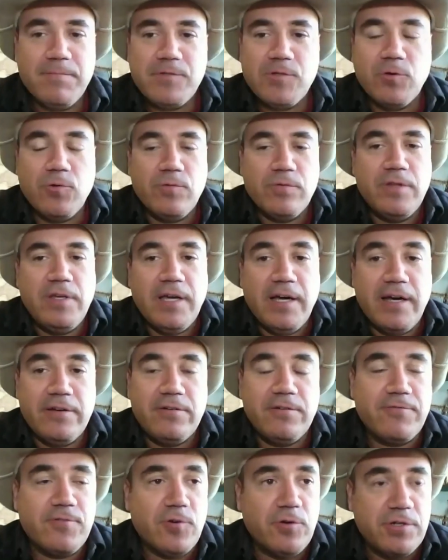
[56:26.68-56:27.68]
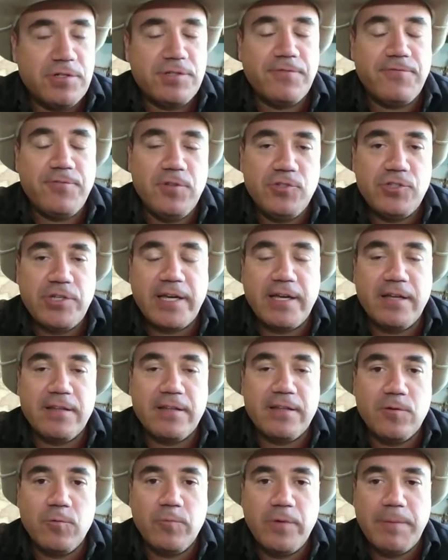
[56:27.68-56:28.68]
So the honor, of course, if you check out
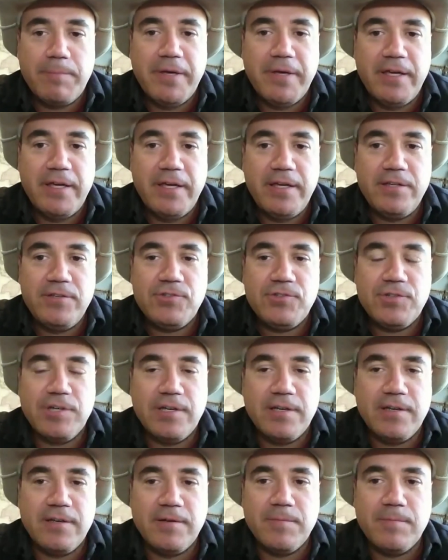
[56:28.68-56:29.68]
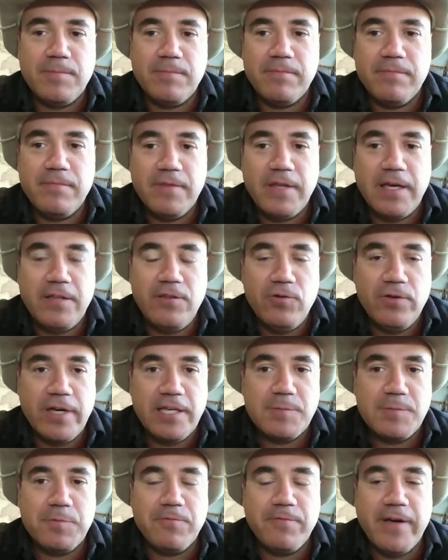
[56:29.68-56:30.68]
the webpage that you
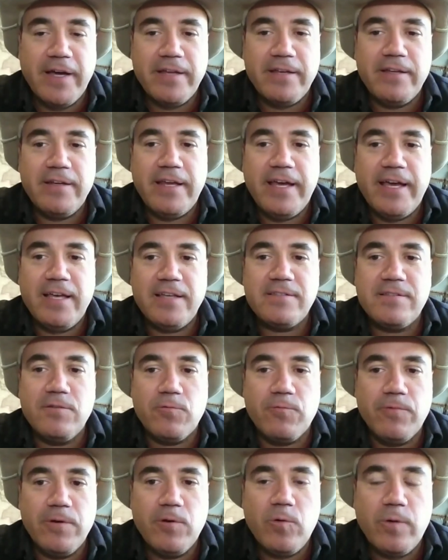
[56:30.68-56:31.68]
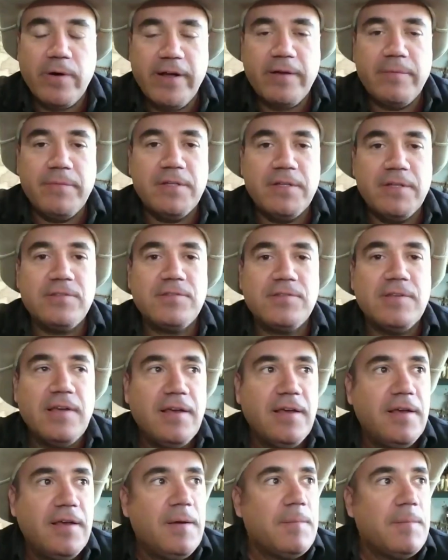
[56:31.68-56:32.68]
guys provided, has the requirements.
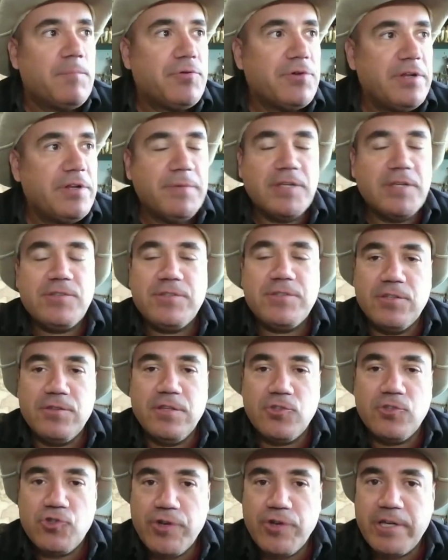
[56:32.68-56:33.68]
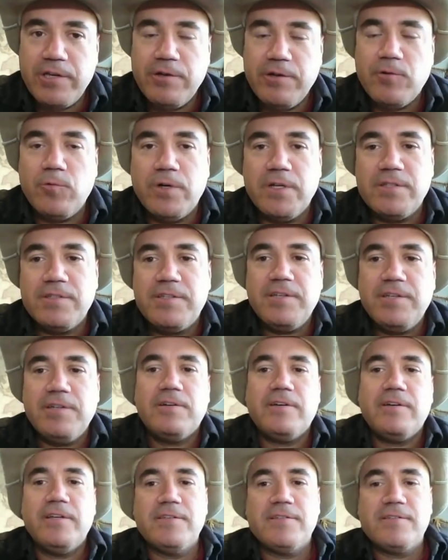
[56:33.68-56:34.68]
Pretty much the trickier ones
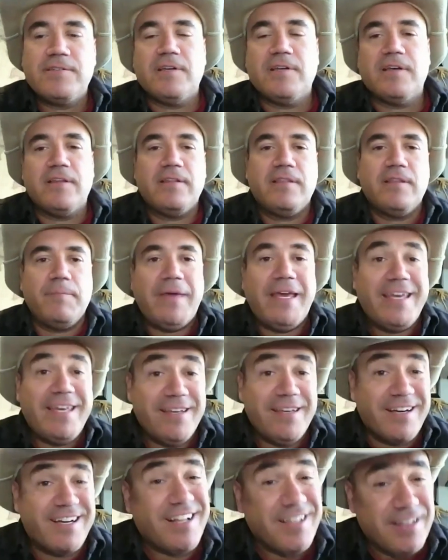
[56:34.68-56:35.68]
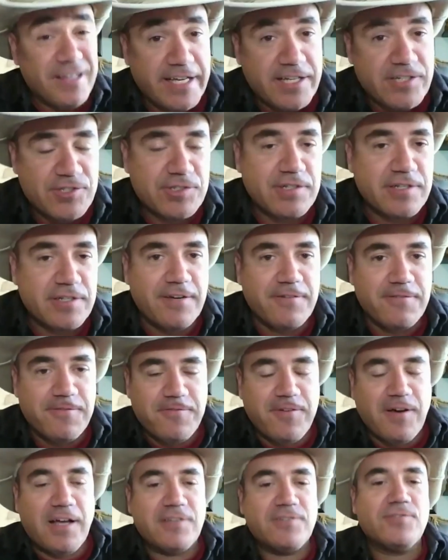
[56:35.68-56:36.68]
here is the making a collection of
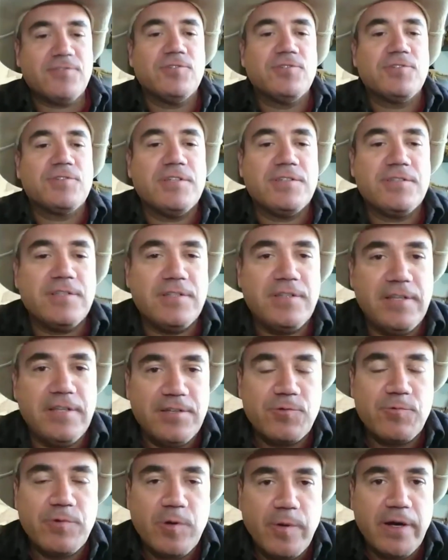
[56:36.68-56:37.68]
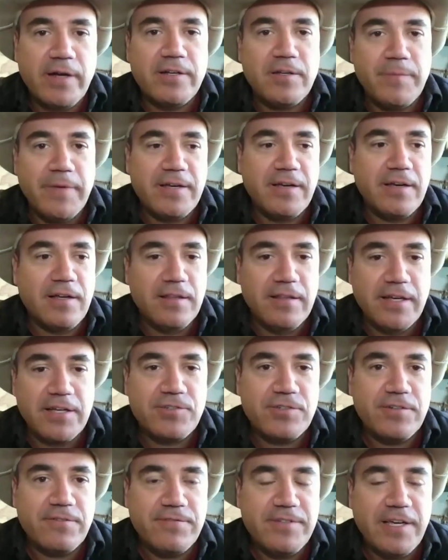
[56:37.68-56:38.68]
fossils, because it is required to make a
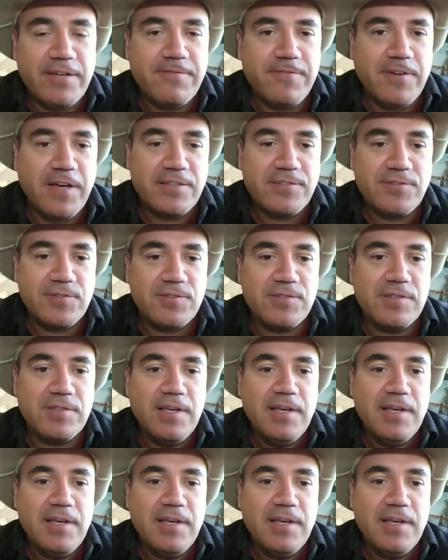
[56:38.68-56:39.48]
collection of 10 fossils,